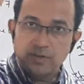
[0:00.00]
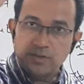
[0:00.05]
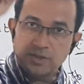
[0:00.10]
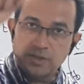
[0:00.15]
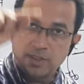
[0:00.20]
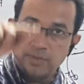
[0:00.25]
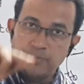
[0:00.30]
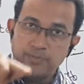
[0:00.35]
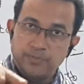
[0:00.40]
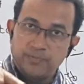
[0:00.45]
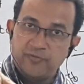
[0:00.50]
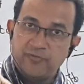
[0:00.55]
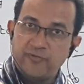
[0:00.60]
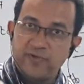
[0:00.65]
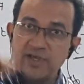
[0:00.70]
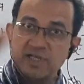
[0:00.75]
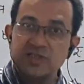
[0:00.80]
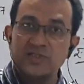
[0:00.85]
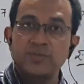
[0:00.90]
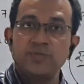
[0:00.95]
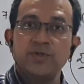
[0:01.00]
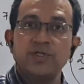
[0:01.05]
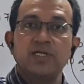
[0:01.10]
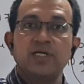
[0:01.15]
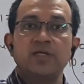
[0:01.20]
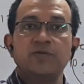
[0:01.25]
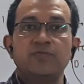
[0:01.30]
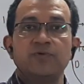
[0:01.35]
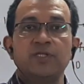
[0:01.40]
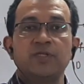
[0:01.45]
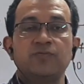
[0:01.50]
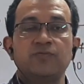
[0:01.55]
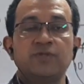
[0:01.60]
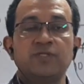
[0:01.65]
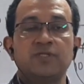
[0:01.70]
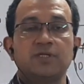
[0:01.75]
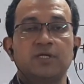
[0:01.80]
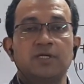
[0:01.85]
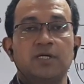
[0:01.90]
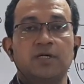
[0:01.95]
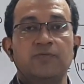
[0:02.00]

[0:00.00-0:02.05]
The fixed period